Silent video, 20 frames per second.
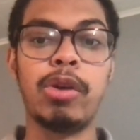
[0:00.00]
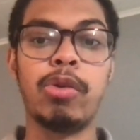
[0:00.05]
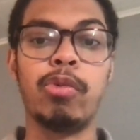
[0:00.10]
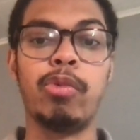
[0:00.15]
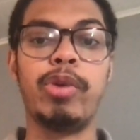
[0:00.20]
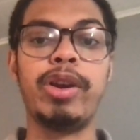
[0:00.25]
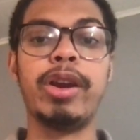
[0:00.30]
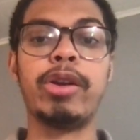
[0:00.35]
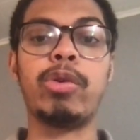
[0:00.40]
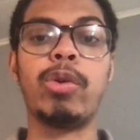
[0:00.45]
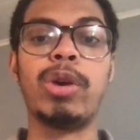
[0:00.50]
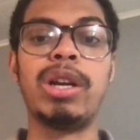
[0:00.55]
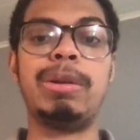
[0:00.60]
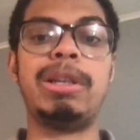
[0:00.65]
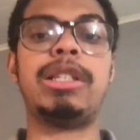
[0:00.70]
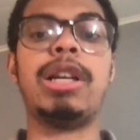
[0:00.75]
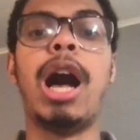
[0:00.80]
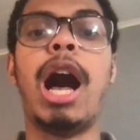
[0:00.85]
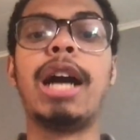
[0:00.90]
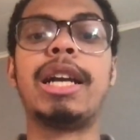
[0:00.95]
we are going to be
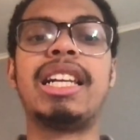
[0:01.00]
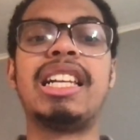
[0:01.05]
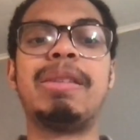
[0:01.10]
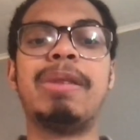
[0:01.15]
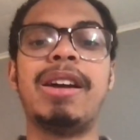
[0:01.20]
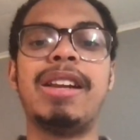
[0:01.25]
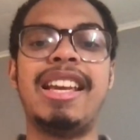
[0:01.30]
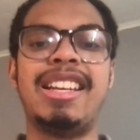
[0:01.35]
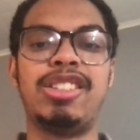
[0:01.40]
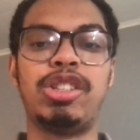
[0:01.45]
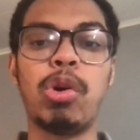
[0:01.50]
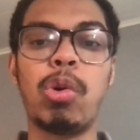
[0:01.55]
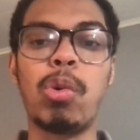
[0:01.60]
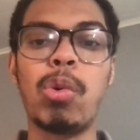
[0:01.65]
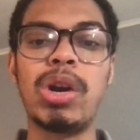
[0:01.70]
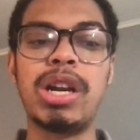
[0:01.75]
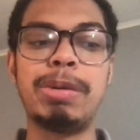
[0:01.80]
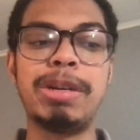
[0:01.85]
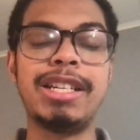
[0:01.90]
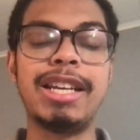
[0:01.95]
talking about a
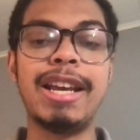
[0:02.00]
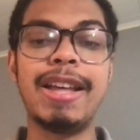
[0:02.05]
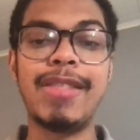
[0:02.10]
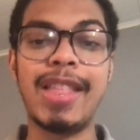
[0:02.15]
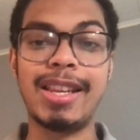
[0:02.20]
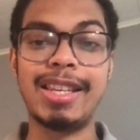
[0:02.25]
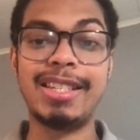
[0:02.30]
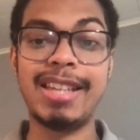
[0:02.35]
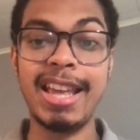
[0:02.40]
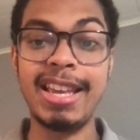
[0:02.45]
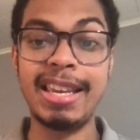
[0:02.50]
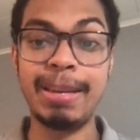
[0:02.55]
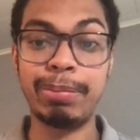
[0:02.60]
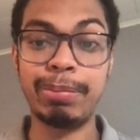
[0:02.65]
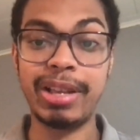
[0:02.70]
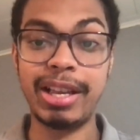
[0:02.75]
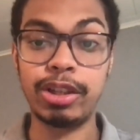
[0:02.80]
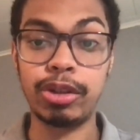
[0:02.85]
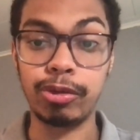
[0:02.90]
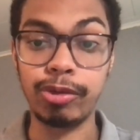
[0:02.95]
tournament that is taking
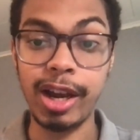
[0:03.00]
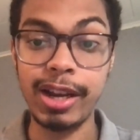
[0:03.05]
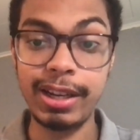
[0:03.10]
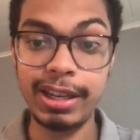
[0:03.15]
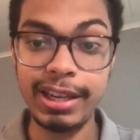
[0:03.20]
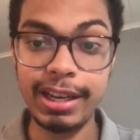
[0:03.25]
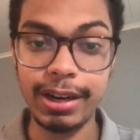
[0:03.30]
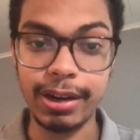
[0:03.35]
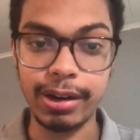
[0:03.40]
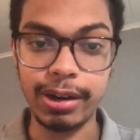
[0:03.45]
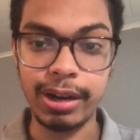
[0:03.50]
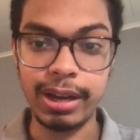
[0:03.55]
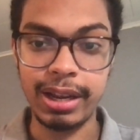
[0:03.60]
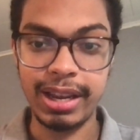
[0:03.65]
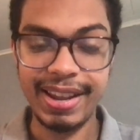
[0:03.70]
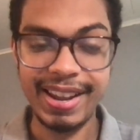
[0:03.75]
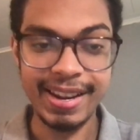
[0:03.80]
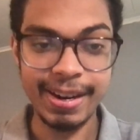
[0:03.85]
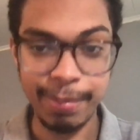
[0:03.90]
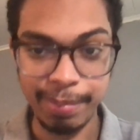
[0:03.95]
place right here
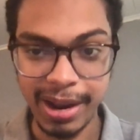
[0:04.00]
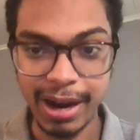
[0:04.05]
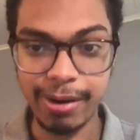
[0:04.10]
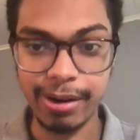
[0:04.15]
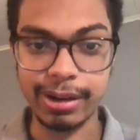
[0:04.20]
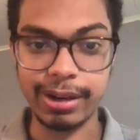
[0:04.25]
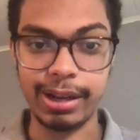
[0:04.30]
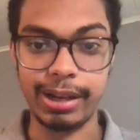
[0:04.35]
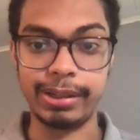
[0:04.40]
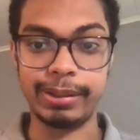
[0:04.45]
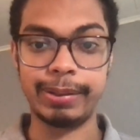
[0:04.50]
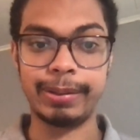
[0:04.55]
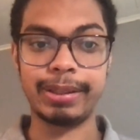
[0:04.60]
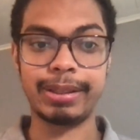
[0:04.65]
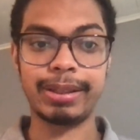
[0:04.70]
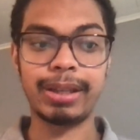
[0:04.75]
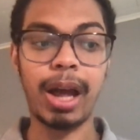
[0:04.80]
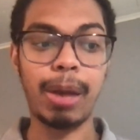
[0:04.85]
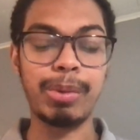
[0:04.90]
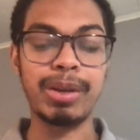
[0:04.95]
in America
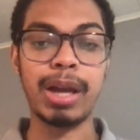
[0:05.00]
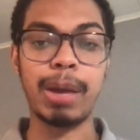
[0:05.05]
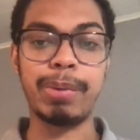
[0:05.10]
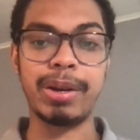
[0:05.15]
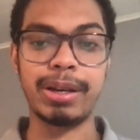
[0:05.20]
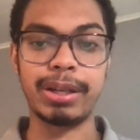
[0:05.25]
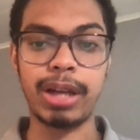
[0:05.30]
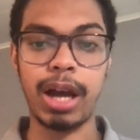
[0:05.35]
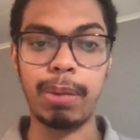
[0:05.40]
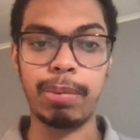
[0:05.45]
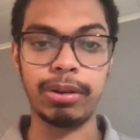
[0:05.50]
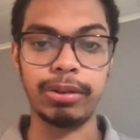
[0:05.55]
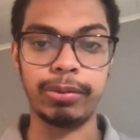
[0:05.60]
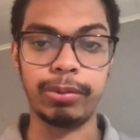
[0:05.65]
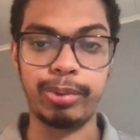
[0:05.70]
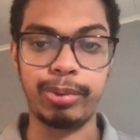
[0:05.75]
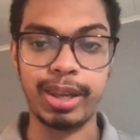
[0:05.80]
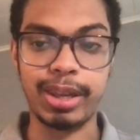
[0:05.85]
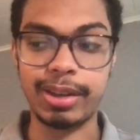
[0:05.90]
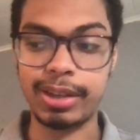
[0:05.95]
coming up in a couple
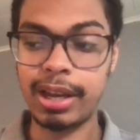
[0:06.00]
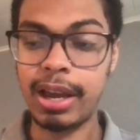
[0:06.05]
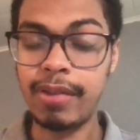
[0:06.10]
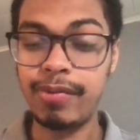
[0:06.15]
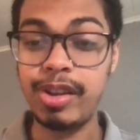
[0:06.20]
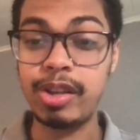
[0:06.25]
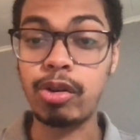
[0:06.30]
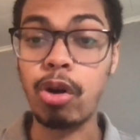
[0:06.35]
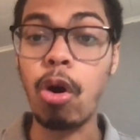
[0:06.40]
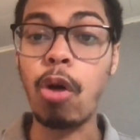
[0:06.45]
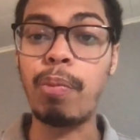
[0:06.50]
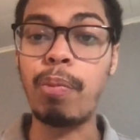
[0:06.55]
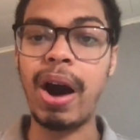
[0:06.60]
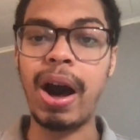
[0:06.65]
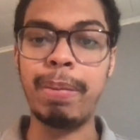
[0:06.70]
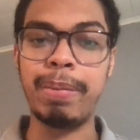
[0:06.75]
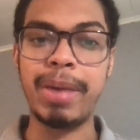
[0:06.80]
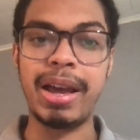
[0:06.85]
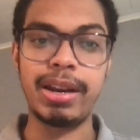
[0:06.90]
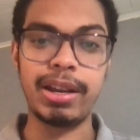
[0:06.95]
of weeks, the Copa
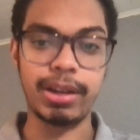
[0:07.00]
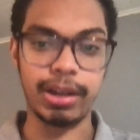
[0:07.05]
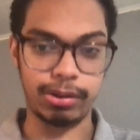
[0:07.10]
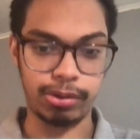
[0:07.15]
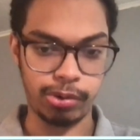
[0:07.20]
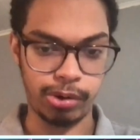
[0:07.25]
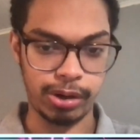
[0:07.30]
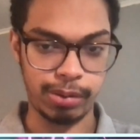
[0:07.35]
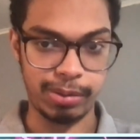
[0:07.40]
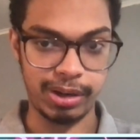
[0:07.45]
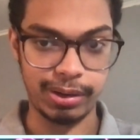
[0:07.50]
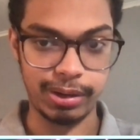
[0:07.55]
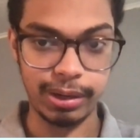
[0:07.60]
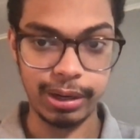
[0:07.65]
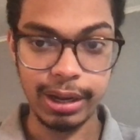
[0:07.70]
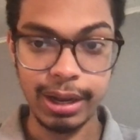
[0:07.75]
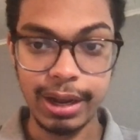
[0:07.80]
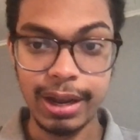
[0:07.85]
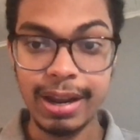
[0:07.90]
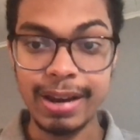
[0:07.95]
America tournament.
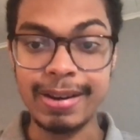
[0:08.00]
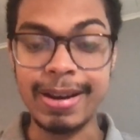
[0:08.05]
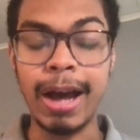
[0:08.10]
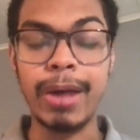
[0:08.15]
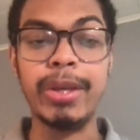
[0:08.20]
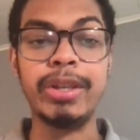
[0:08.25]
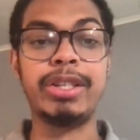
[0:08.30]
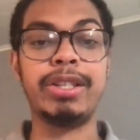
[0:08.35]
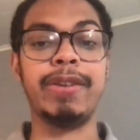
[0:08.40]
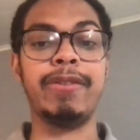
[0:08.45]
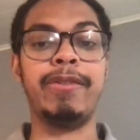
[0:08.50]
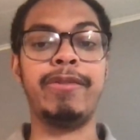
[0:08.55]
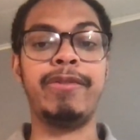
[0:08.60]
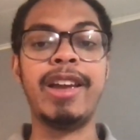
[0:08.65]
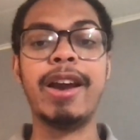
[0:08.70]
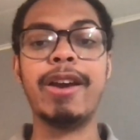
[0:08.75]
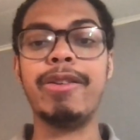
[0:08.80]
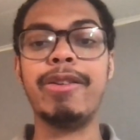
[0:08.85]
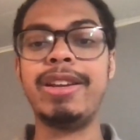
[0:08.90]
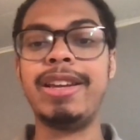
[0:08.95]
Now, this is a very